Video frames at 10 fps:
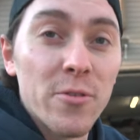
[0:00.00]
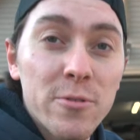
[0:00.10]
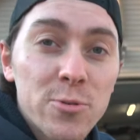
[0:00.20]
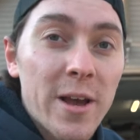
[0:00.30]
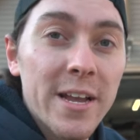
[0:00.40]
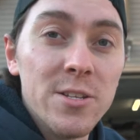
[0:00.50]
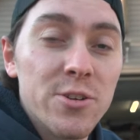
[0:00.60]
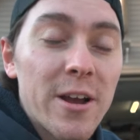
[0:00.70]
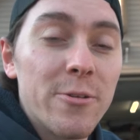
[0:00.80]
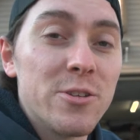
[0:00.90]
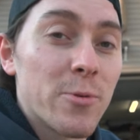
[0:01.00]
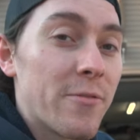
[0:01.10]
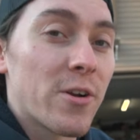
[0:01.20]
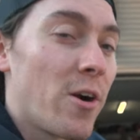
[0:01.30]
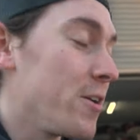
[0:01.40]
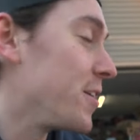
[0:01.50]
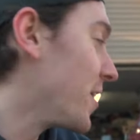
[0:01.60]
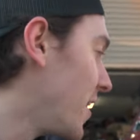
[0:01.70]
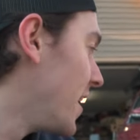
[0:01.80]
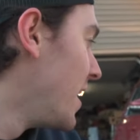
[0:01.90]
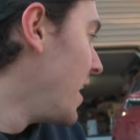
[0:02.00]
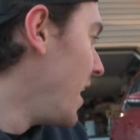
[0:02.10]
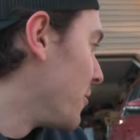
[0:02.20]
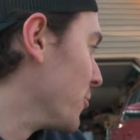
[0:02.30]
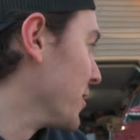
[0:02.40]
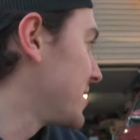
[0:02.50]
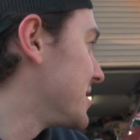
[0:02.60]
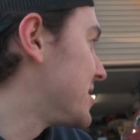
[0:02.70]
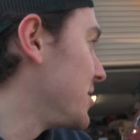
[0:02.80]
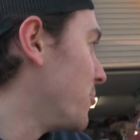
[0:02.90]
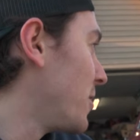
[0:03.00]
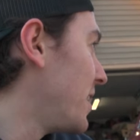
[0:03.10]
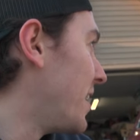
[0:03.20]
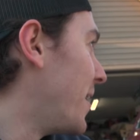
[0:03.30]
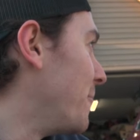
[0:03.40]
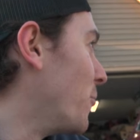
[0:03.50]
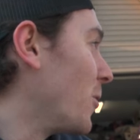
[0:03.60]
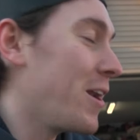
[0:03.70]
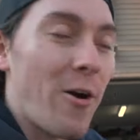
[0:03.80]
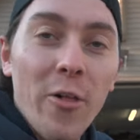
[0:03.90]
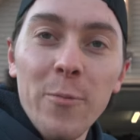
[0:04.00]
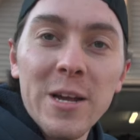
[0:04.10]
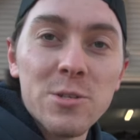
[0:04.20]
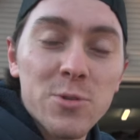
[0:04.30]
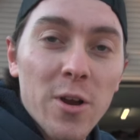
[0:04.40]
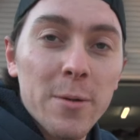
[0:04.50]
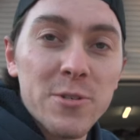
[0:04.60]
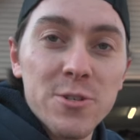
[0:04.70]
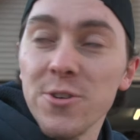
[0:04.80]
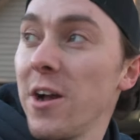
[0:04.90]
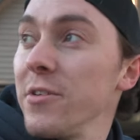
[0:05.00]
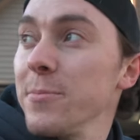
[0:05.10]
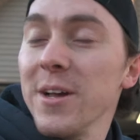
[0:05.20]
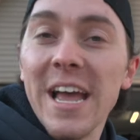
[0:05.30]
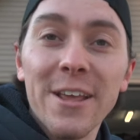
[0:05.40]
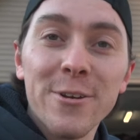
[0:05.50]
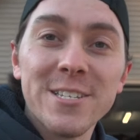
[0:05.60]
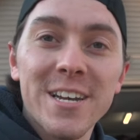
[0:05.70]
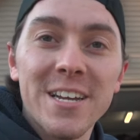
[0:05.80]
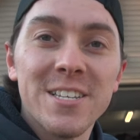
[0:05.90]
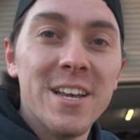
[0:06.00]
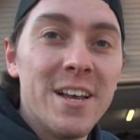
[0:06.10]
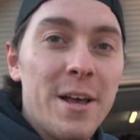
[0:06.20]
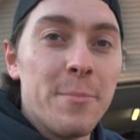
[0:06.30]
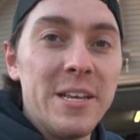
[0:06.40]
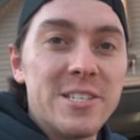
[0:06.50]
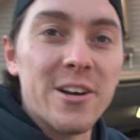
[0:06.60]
Volkswagens, your Audis, whatever car you got. Really like to see what, um, what all of my subscribers are driving. But anyways, guys, peace